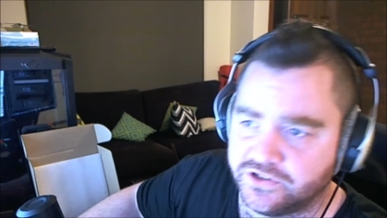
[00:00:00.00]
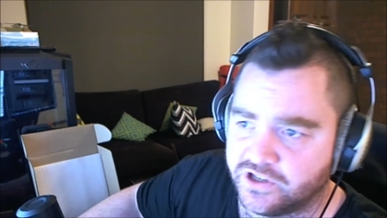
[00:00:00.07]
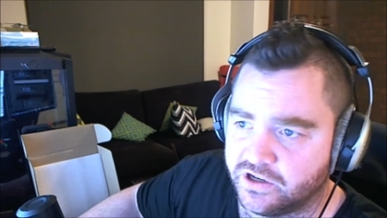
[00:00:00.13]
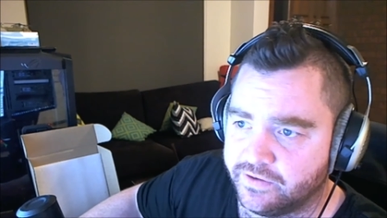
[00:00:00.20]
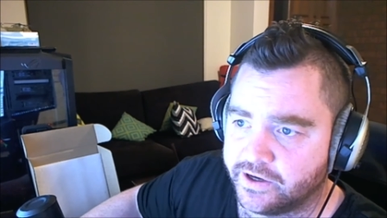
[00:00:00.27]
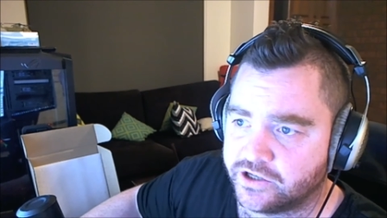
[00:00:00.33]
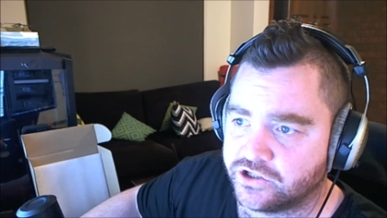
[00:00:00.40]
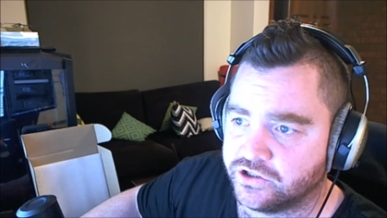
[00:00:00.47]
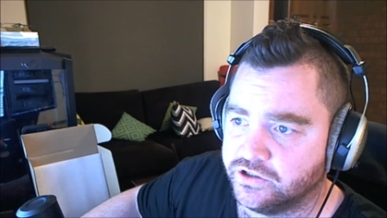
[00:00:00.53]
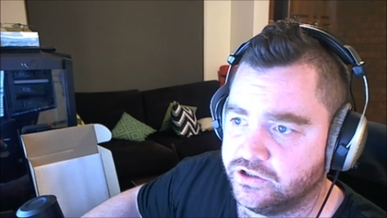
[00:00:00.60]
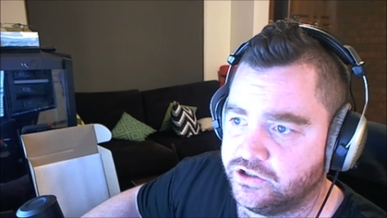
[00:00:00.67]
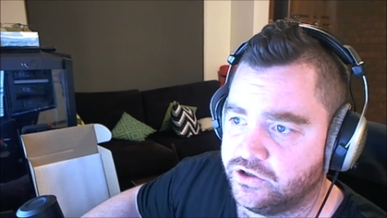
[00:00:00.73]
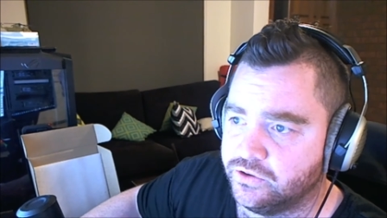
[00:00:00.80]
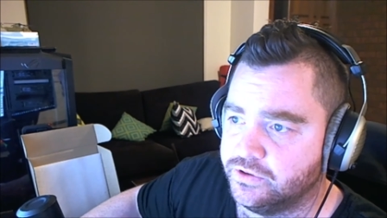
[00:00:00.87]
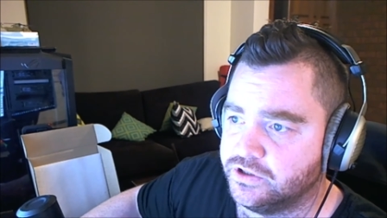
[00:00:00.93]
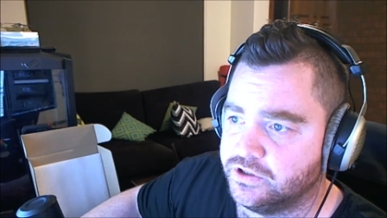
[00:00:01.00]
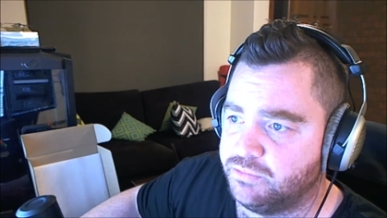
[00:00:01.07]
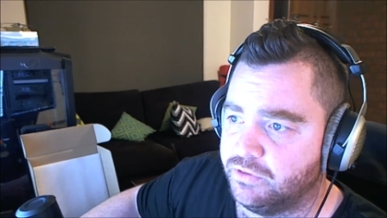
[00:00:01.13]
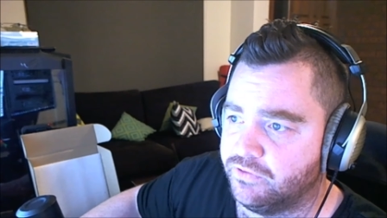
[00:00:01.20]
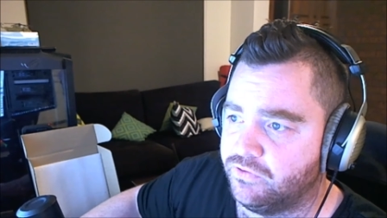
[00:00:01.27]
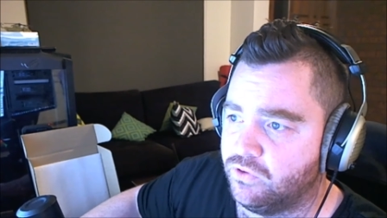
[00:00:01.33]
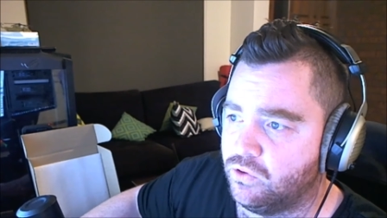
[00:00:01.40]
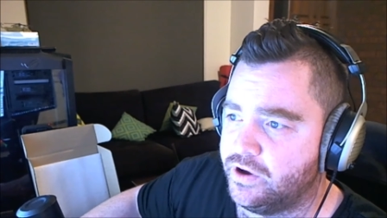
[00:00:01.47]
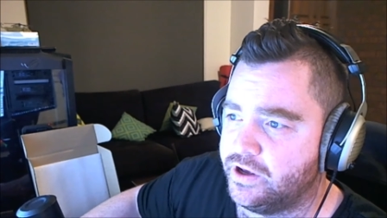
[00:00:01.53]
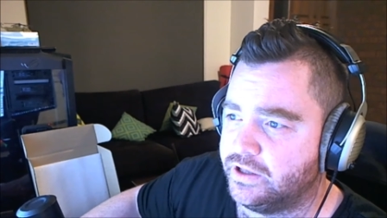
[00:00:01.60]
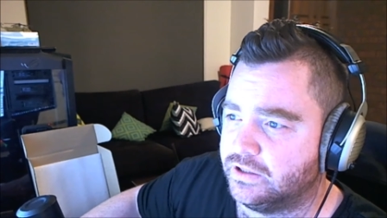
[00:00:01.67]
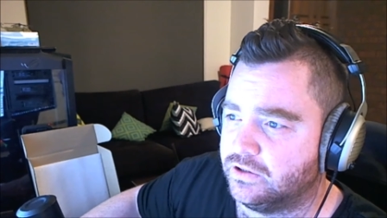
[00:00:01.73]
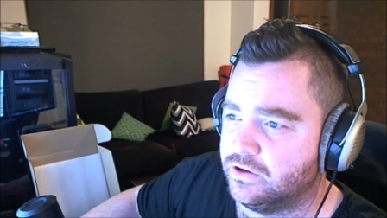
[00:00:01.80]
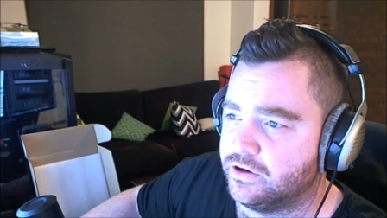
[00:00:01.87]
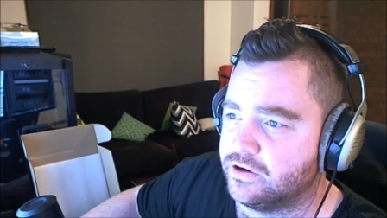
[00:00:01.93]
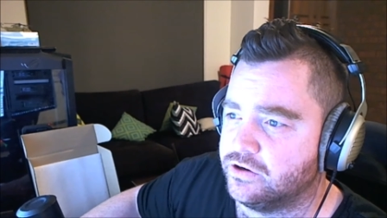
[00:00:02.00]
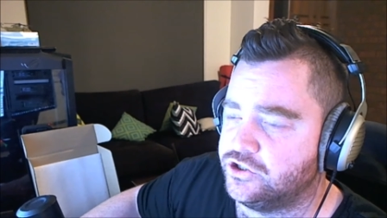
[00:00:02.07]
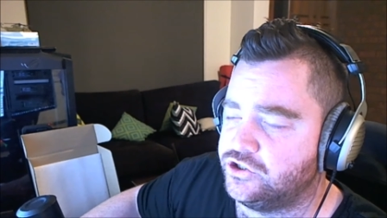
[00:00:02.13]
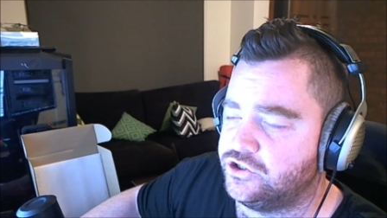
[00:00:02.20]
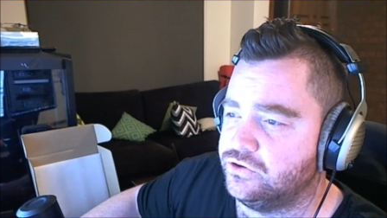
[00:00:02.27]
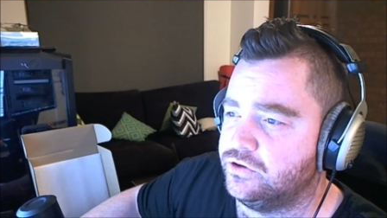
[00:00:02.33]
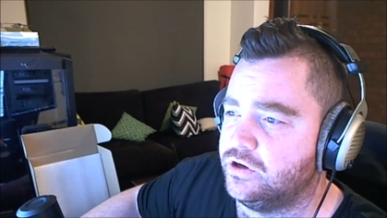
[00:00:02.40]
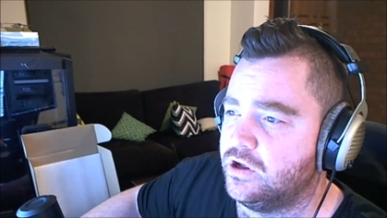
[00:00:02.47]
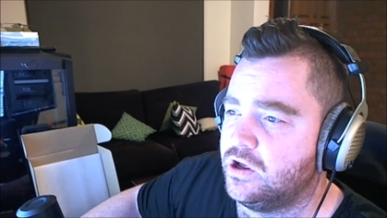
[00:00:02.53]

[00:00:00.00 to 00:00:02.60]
of actually doing this beforehand like I should.